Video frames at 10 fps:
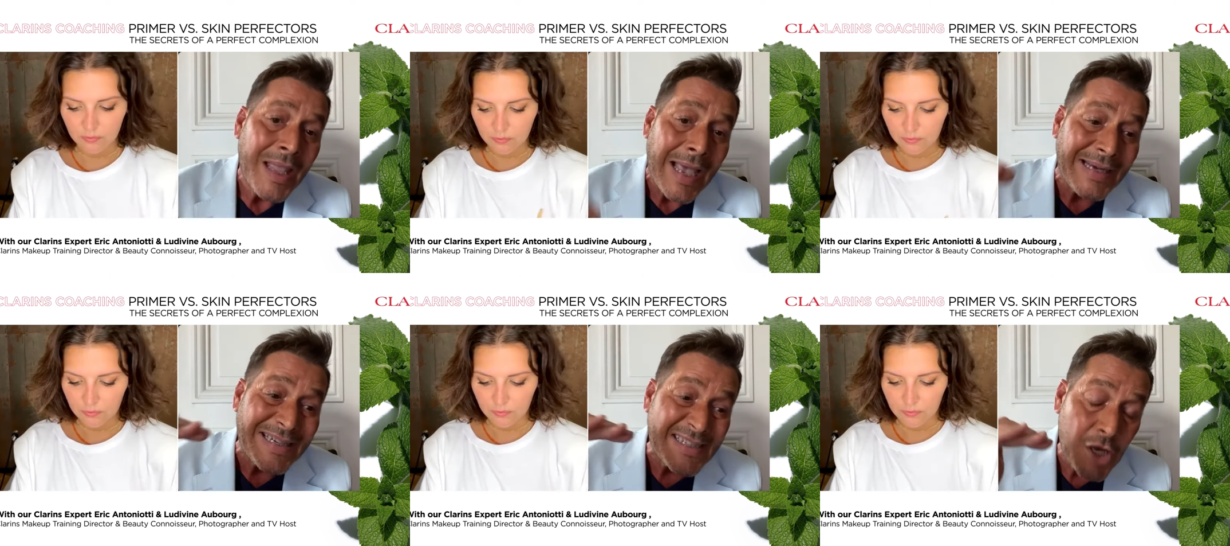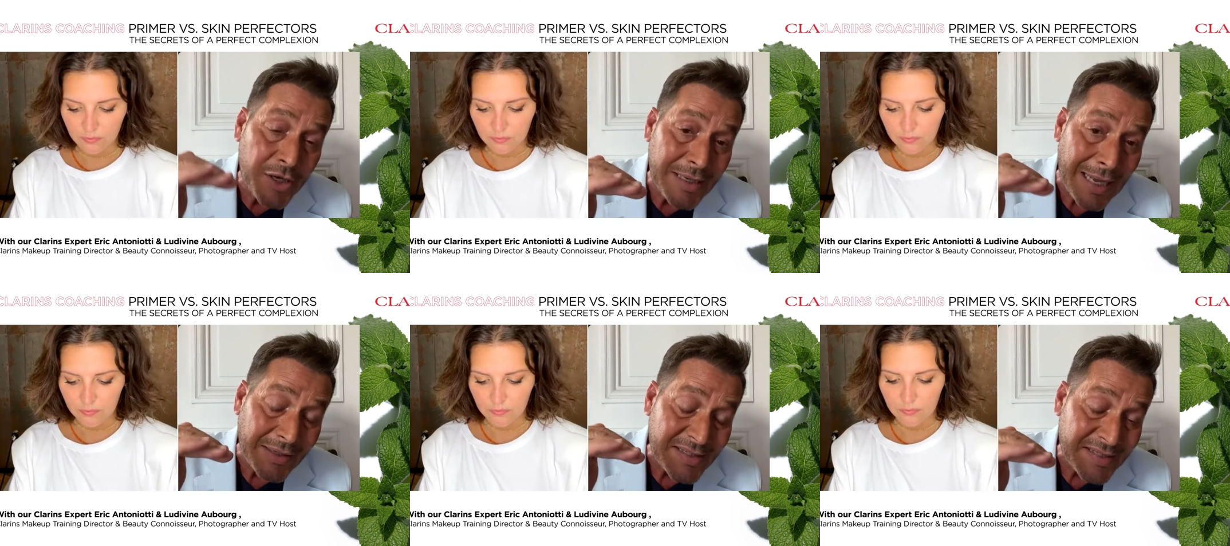Speaker 1: And it's going
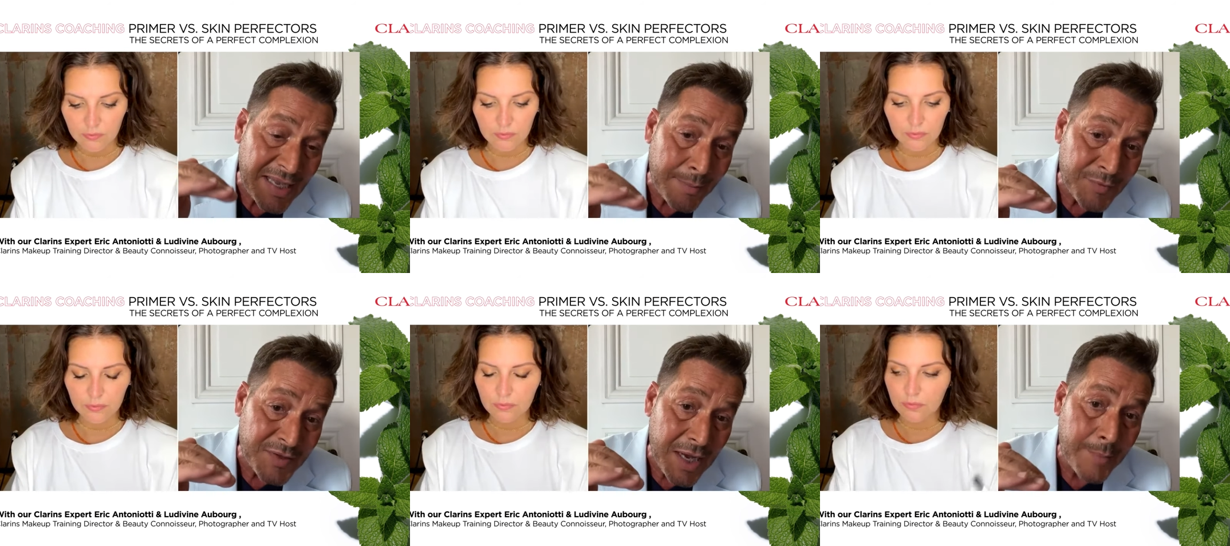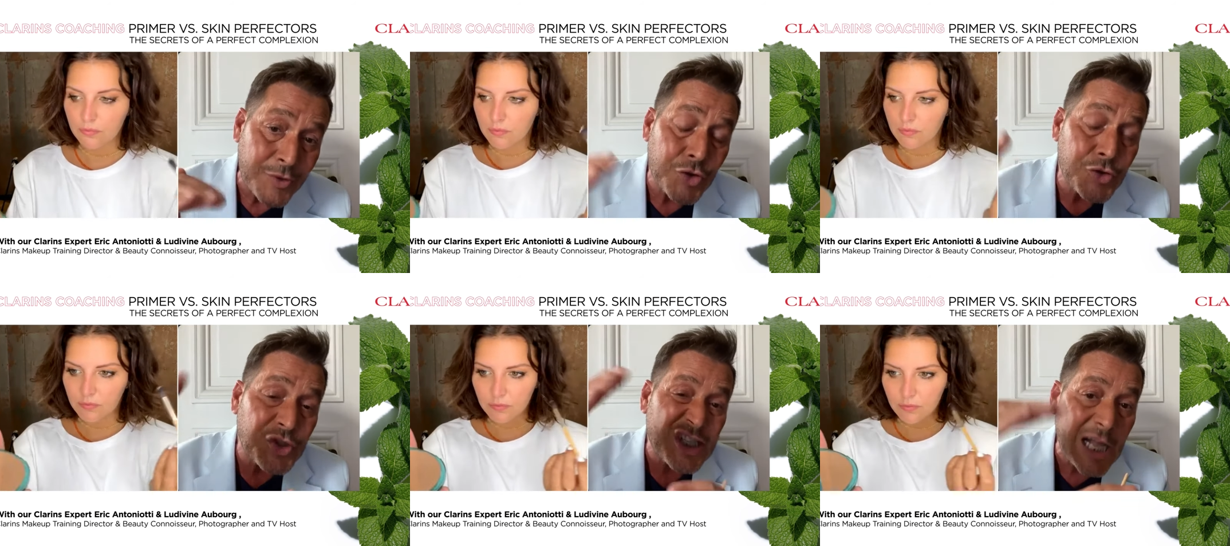at the same time to
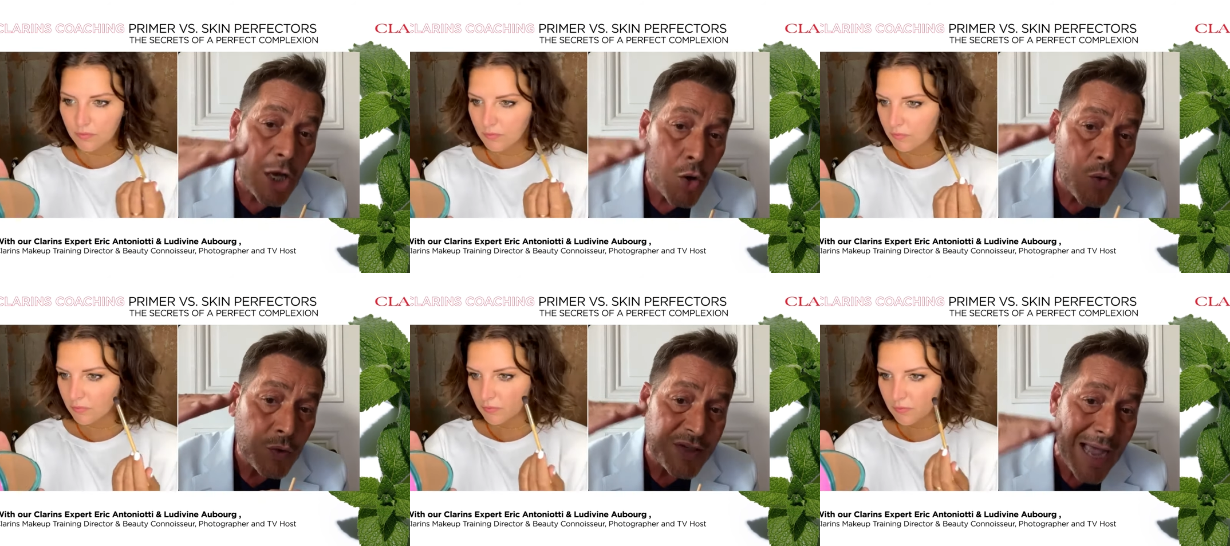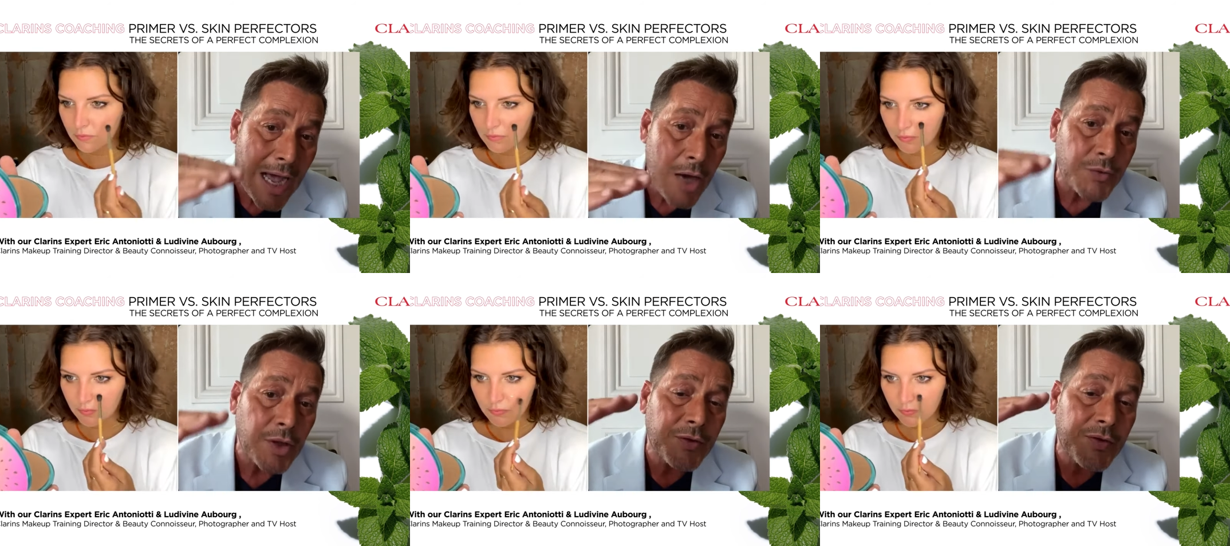slow
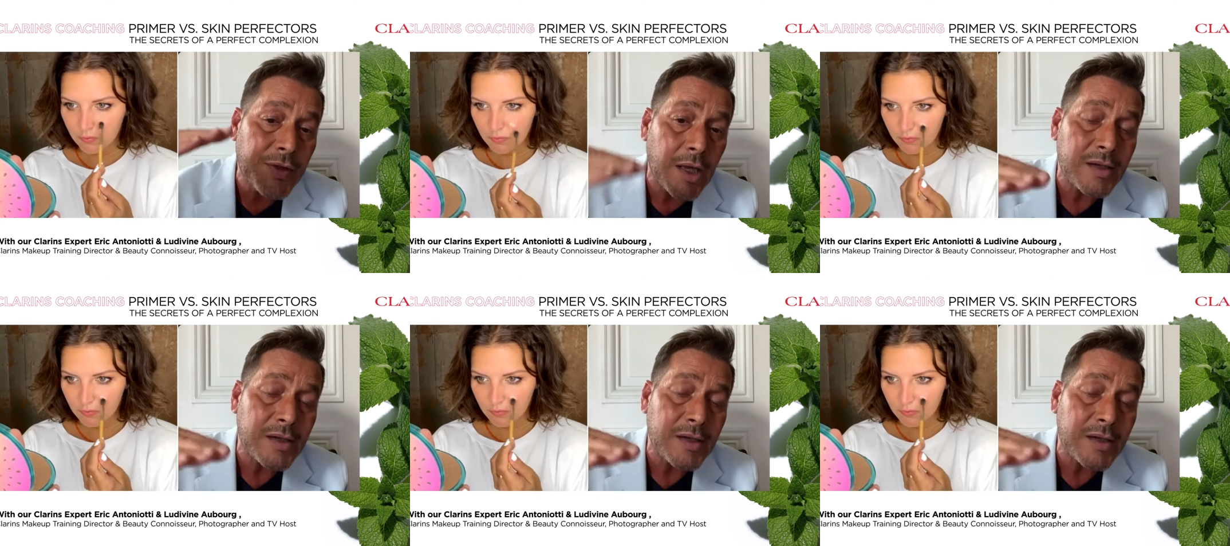down the